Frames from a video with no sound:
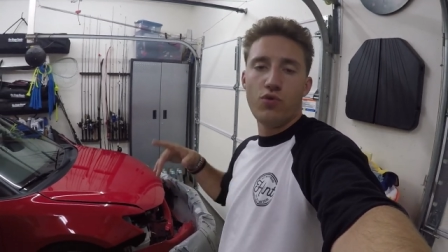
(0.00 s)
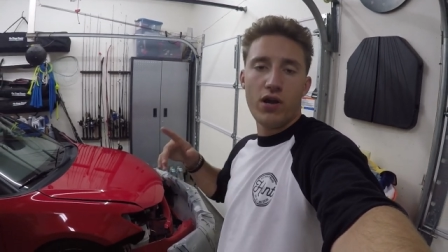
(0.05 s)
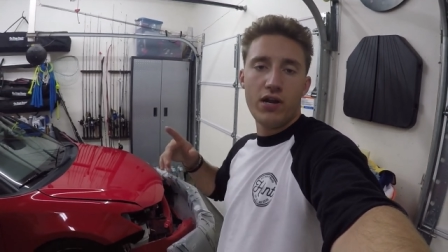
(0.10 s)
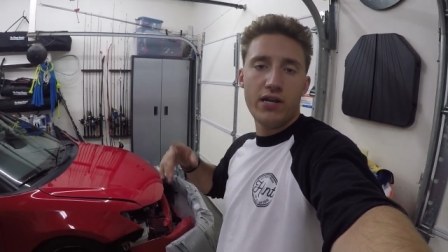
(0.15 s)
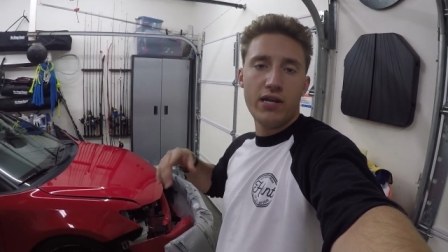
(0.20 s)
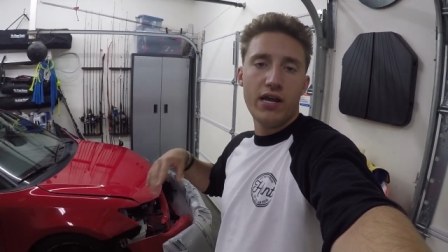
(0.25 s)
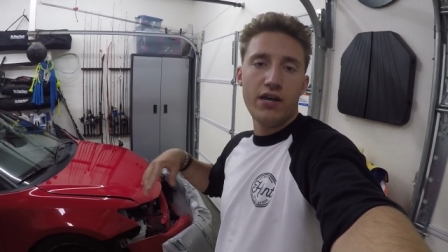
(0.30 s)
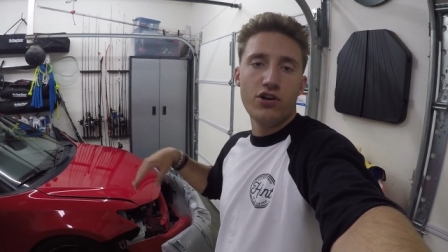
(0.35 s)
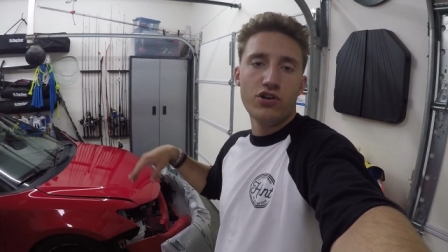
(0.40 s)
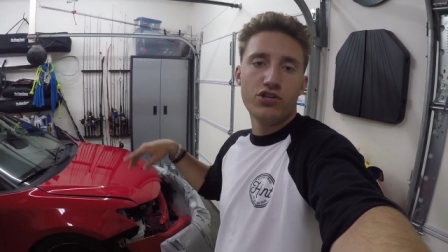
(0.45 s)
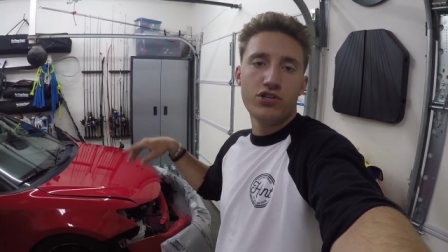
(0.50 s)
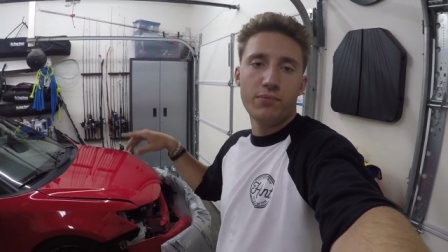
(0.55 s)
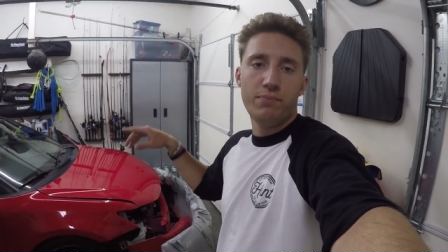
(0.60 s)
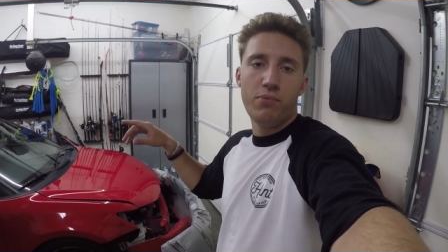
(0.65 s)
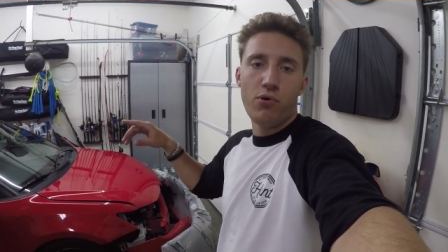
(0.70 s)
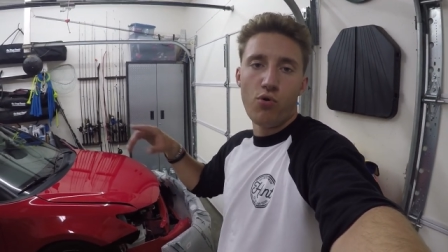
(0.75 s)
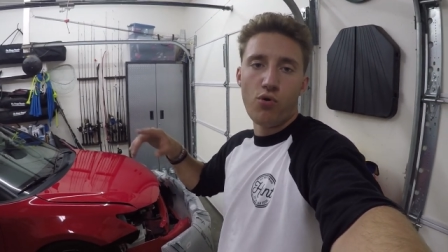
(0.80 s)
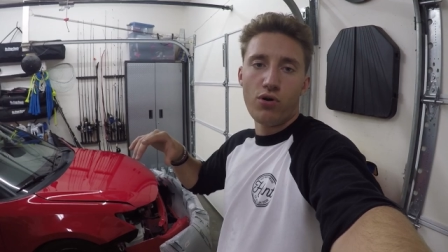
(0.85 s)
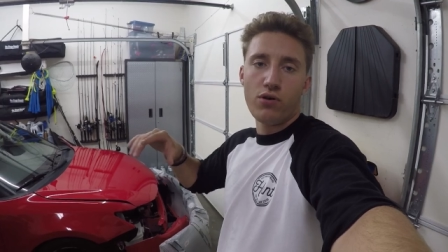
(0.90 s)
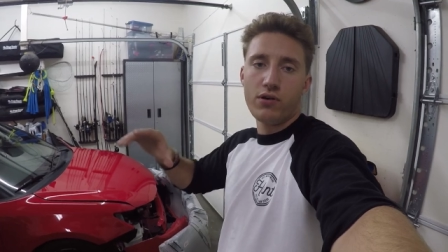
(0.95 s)
radiator
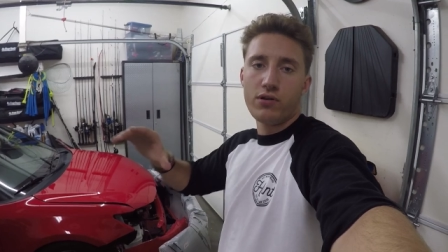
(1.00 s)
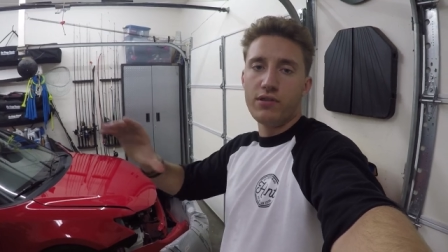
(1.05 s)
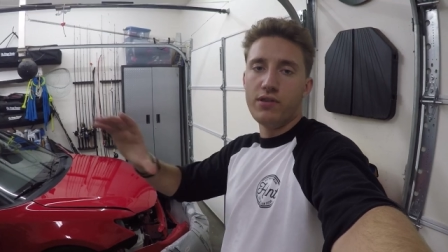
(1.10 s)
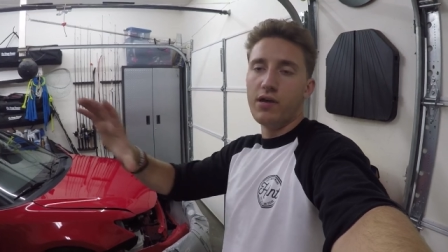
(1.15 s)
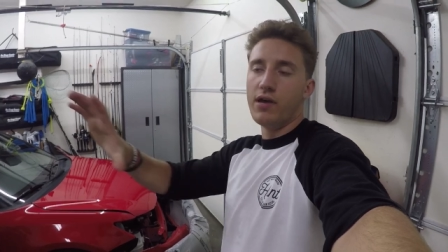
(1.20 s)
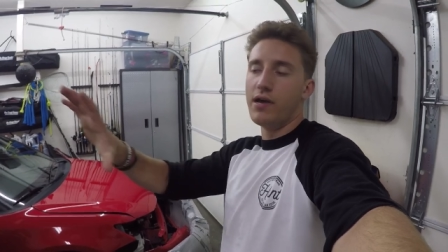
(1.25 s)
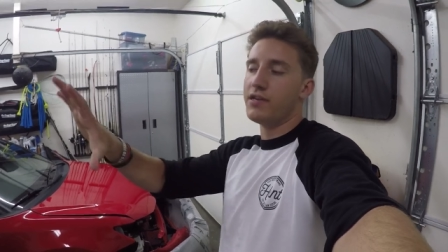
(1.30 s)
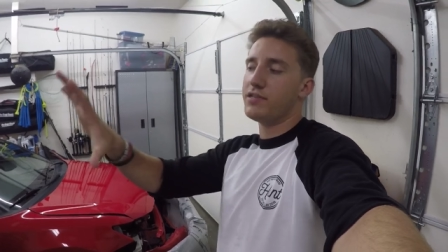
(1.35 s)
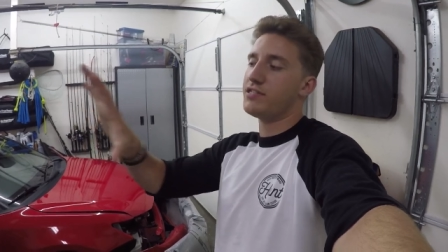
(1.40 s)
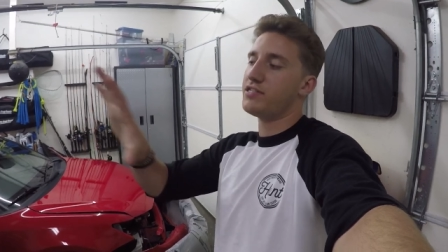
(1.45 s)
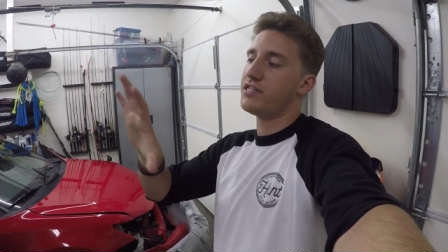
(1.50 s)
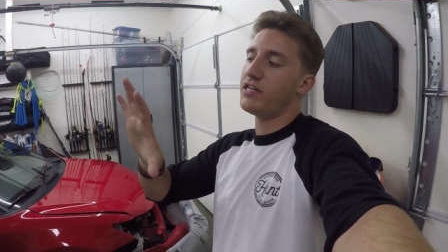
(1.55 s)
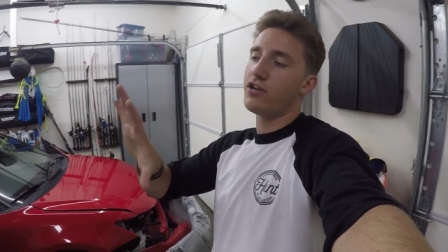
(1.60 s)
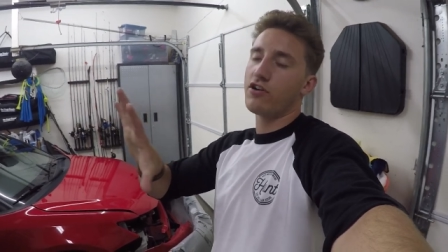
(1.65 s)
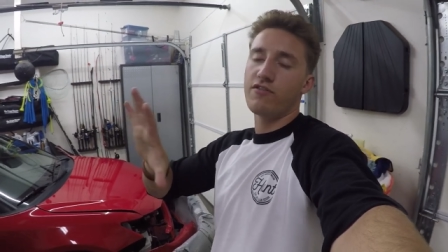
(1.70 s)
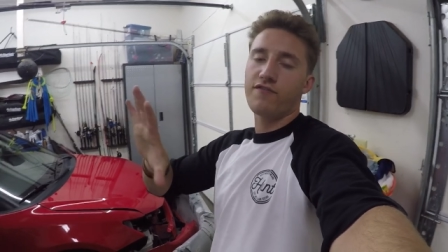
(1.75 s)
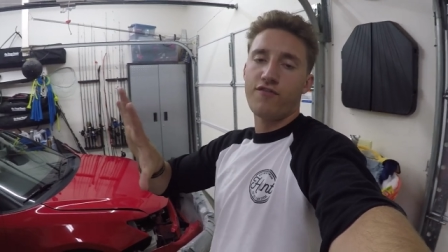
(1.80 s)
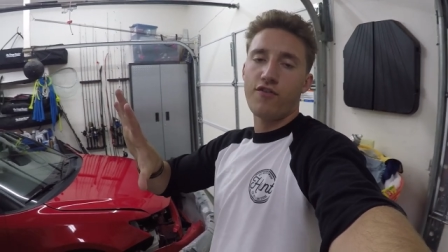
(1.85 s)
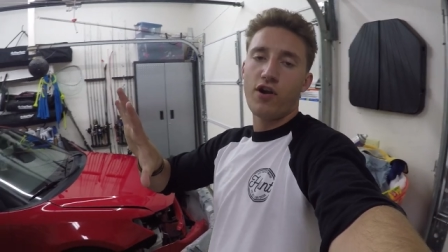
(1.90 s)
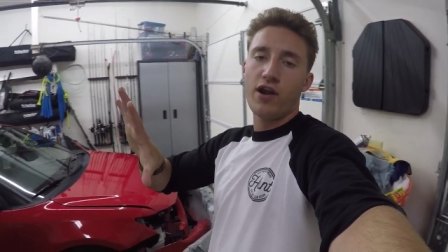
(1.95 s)
support, the
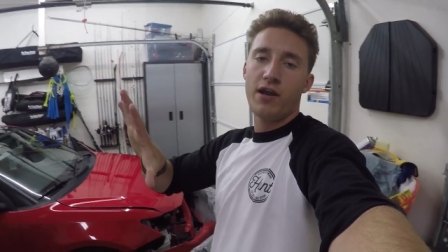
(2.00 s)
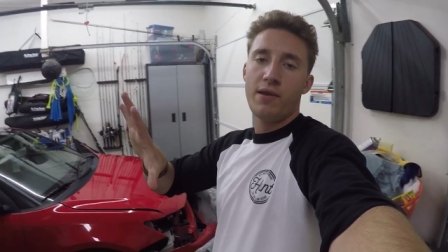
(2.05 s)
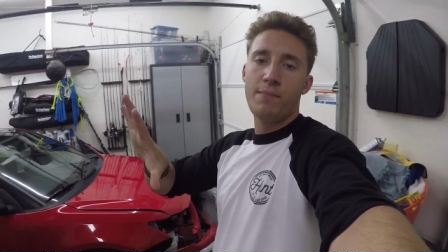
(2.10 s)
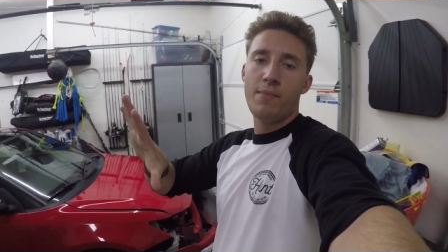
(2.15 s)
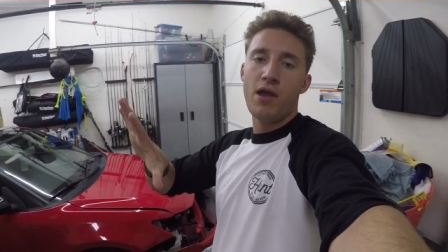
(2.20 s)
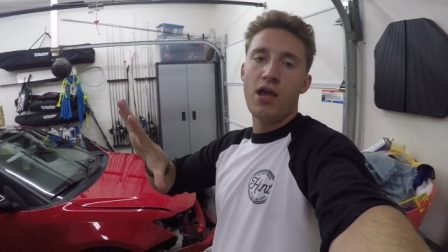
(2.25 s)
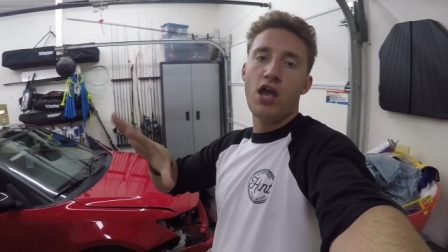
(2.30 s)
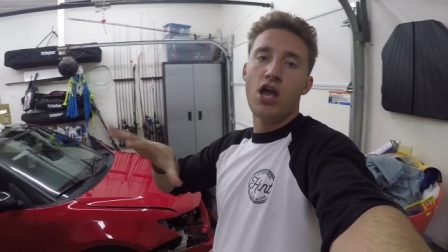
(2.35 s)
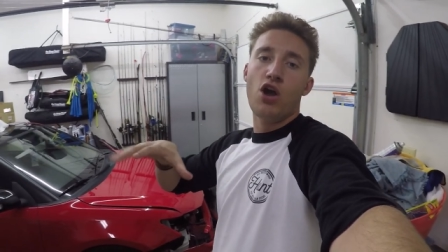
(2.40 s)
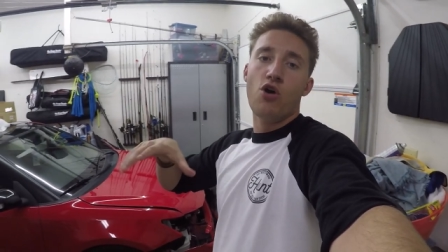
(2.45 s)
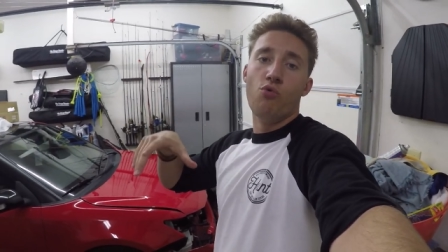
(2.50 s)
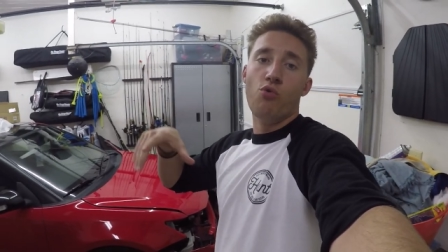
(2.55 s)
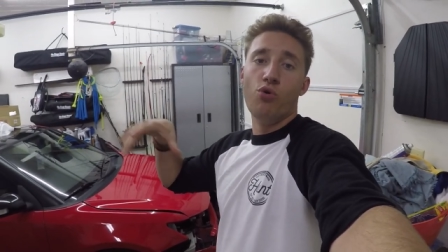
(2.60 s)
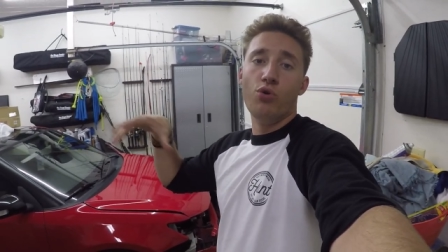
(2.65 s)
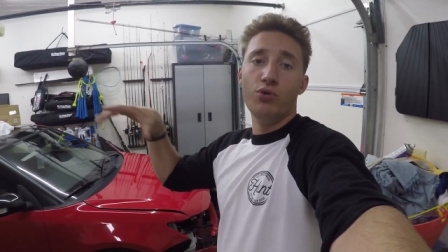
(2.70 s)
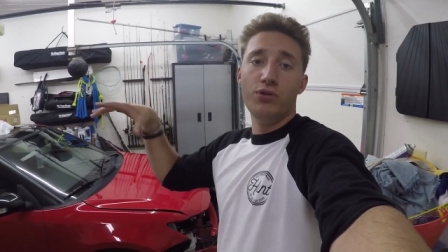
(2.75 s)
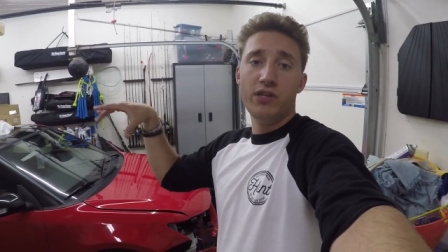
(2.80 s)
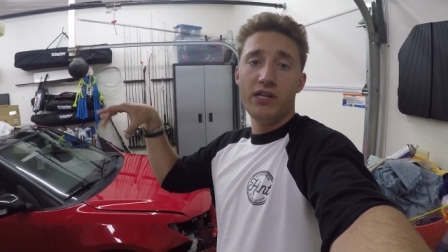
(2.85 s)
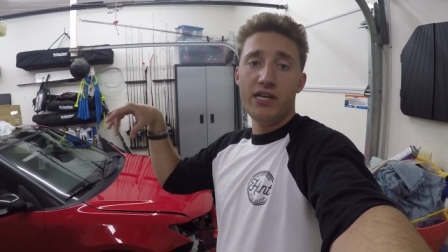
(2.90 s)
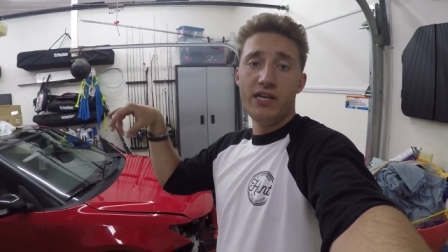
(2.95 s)
center frame.
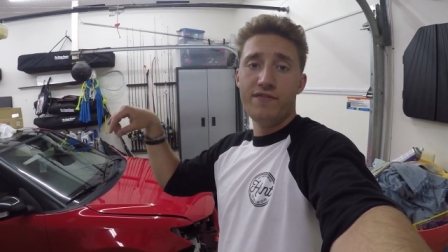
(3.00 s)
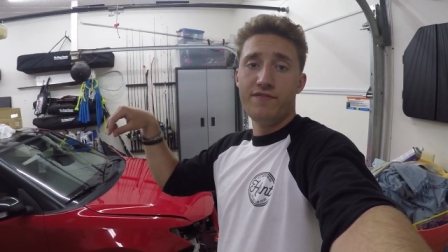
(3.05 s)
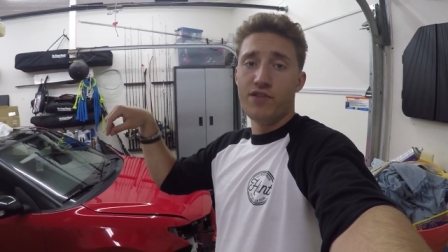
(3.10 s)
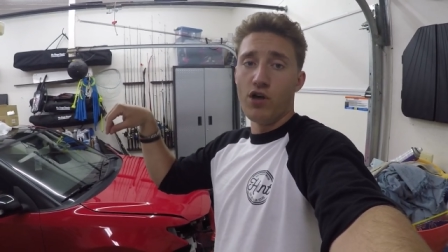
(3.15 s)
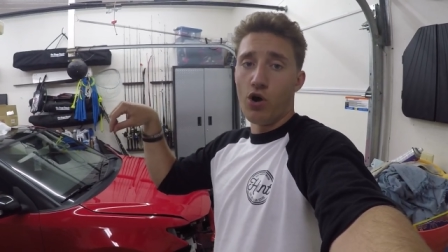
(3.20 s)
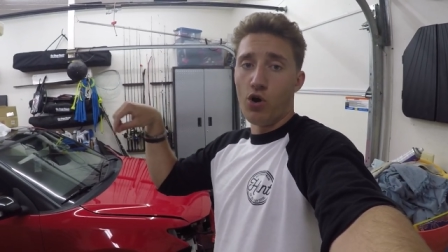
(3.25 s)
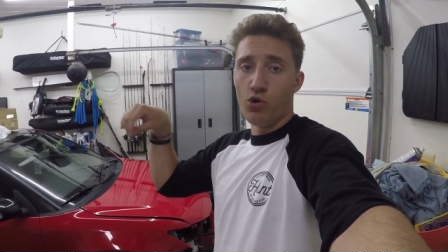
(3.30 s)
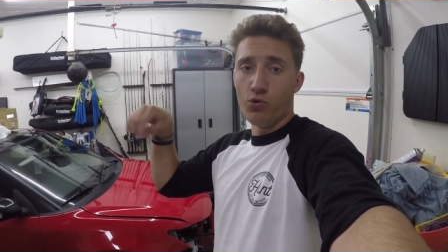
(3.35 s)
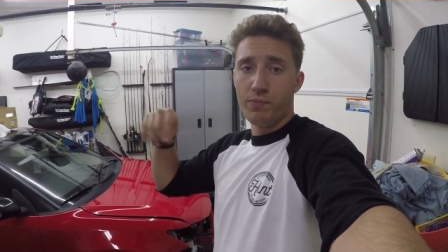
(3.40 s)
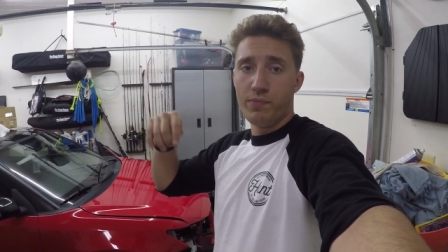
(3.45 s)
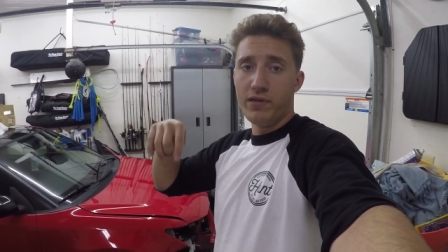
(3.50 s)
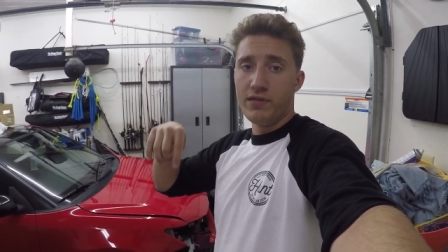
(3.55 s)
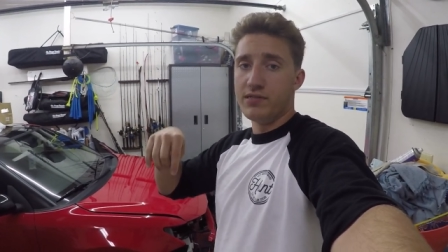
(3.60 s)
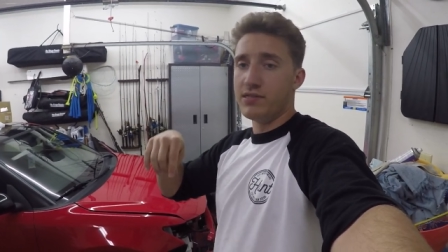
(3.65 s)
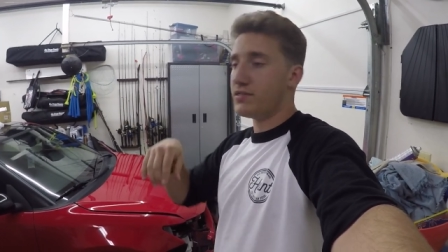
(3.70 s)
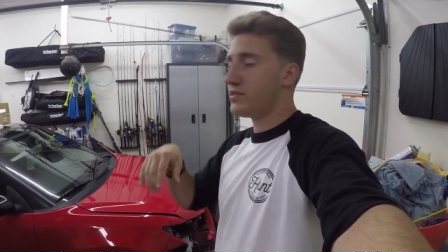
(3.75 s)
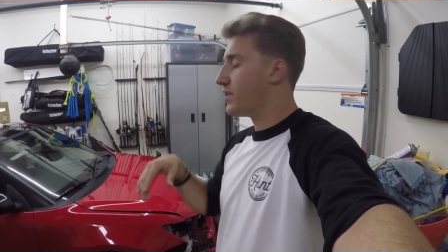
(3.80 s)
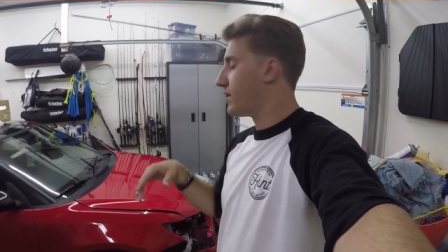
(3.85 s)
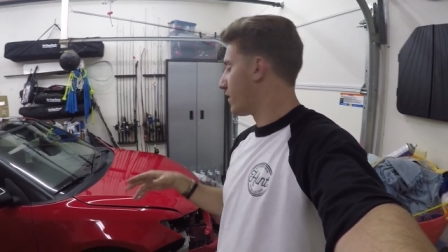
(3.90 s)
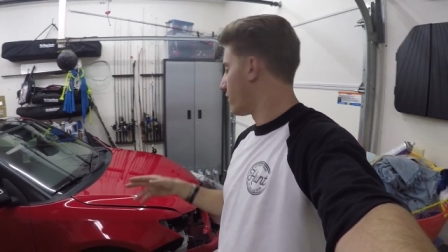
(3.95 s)
We'll leave the old
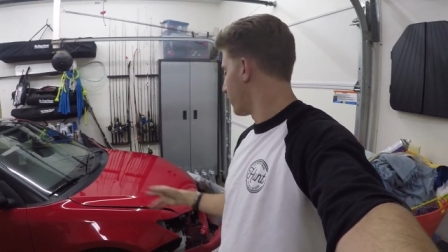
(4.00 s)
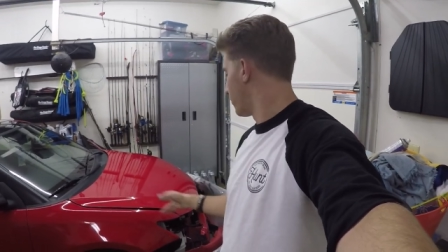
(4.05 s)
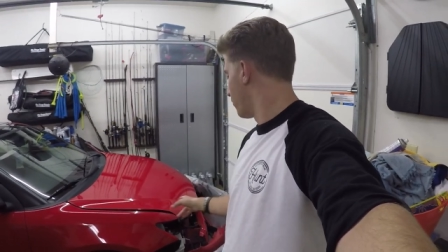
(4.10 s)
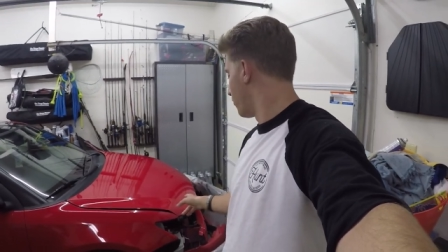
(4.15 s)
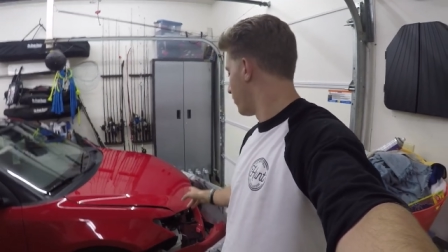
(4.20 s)
pieces there, the